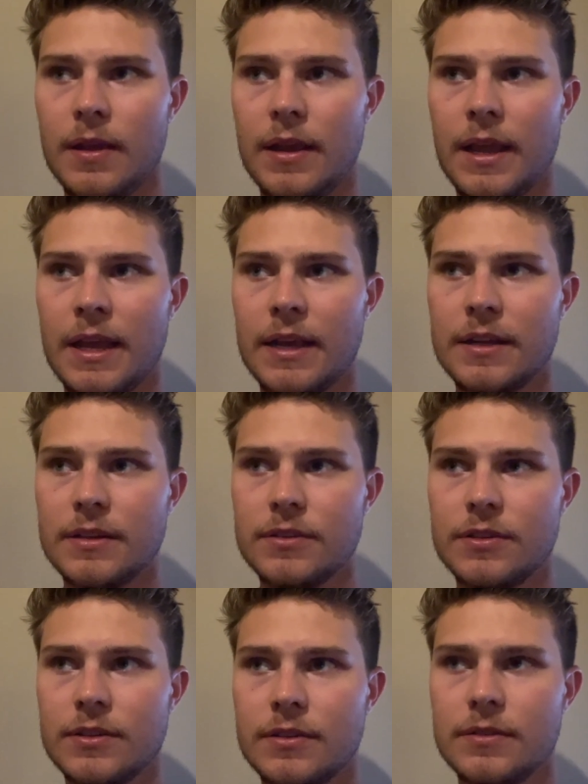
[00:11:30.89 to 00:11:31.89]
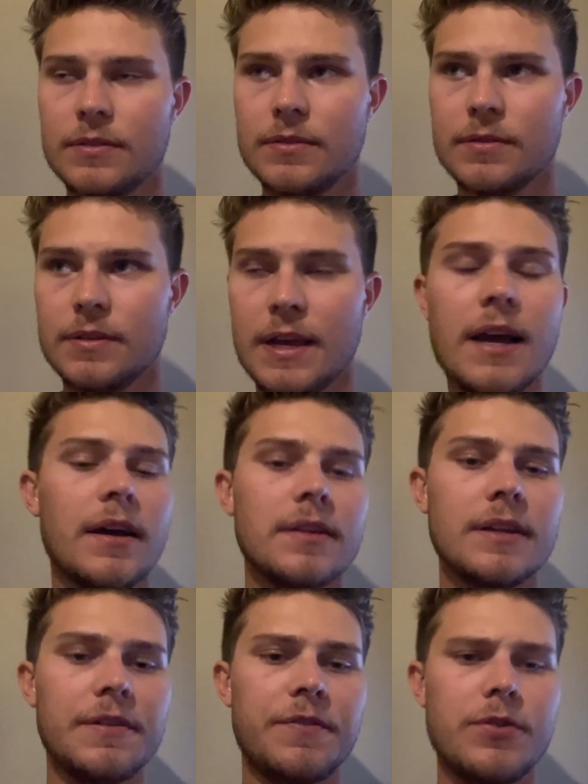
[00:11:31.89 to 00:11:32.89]
And yeah,
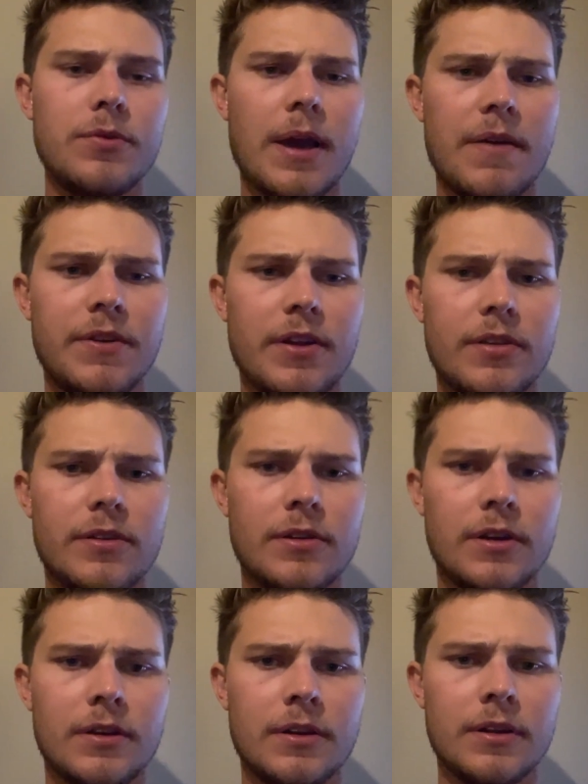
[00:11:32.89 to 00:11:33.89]
if you have a monitor